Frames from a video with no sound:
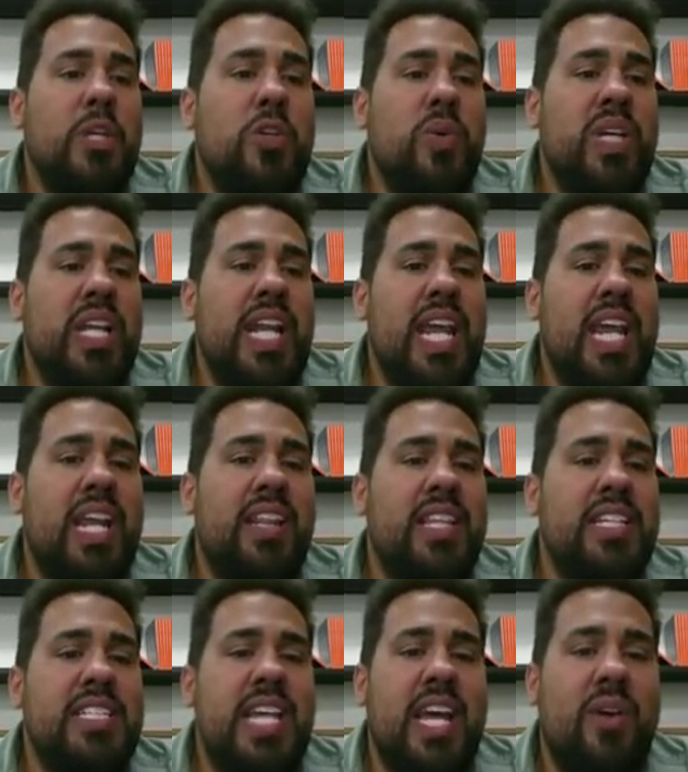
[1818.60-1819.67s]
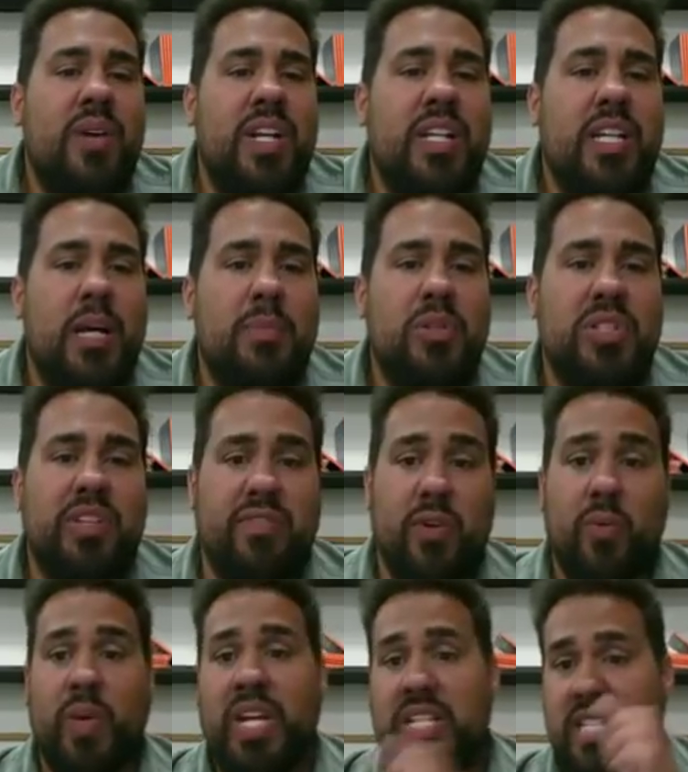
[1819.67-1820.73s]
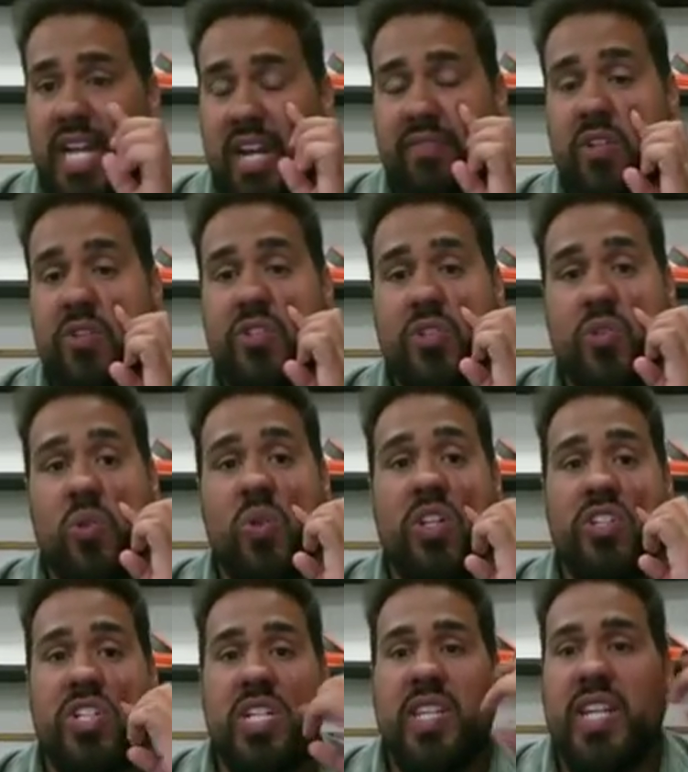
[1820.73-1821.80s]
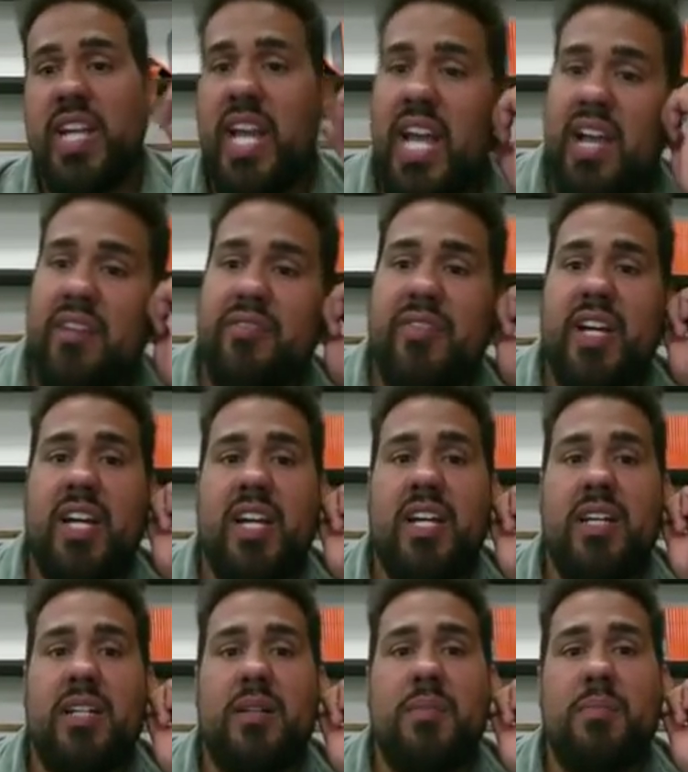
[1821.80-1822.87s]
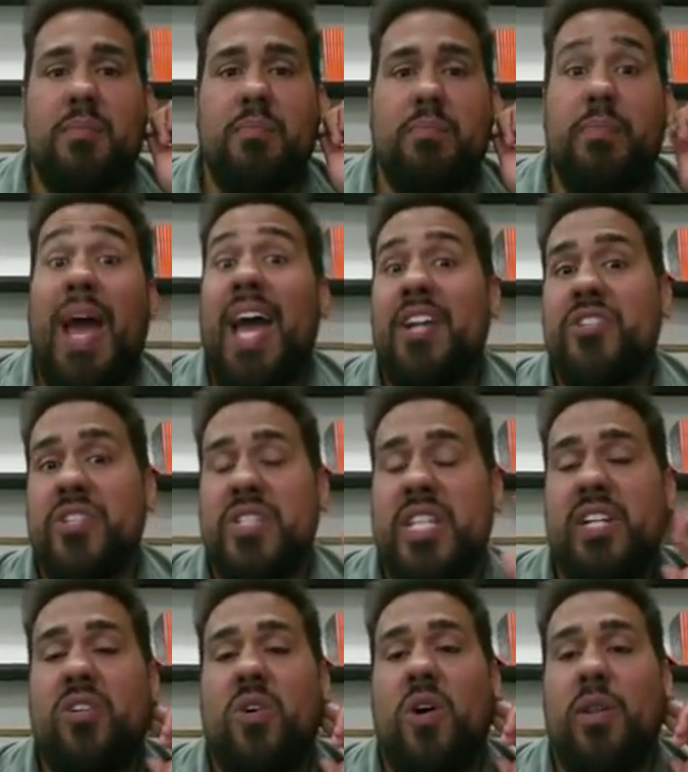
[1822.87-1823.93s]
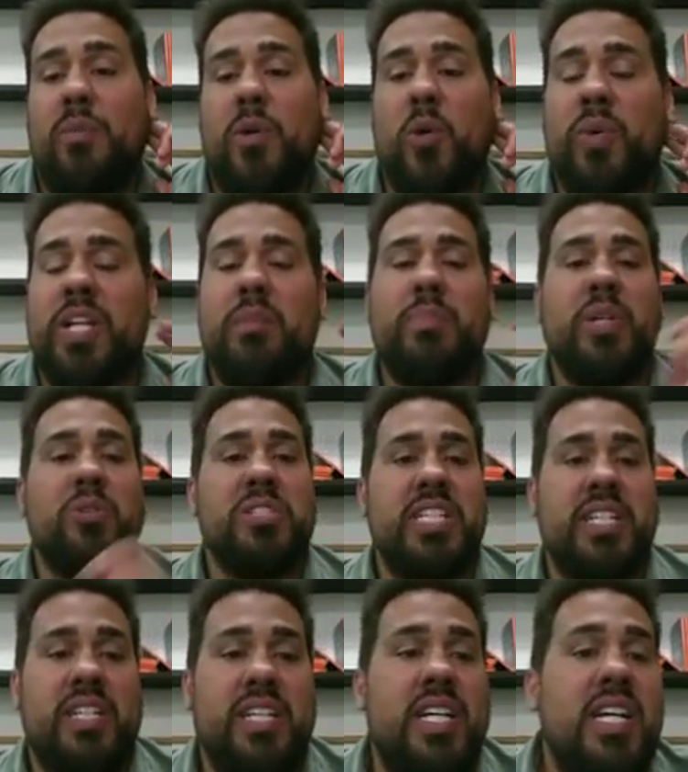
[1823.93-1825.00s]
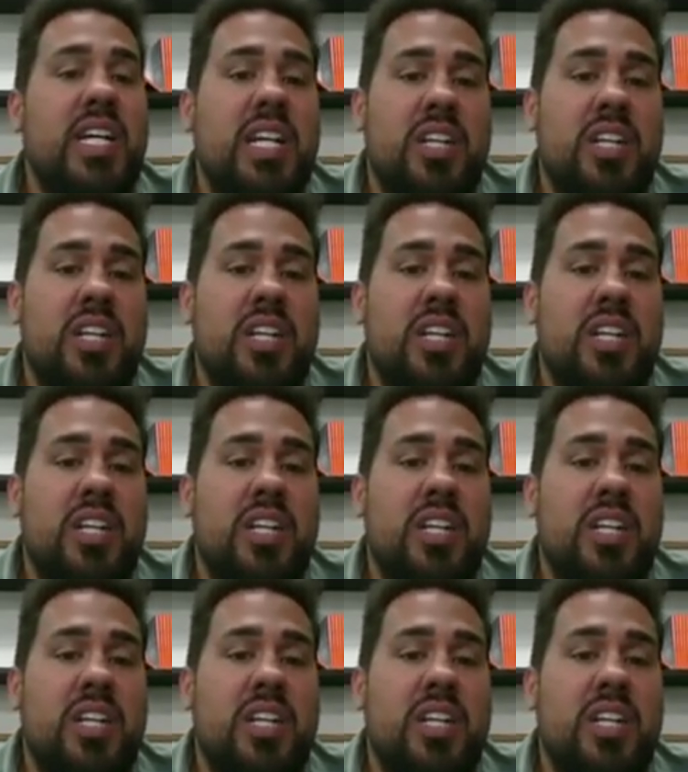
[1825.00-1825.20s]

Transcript: You can hand these out in a couple different ways. I've used Schoology. They have badges, they call them, already built in.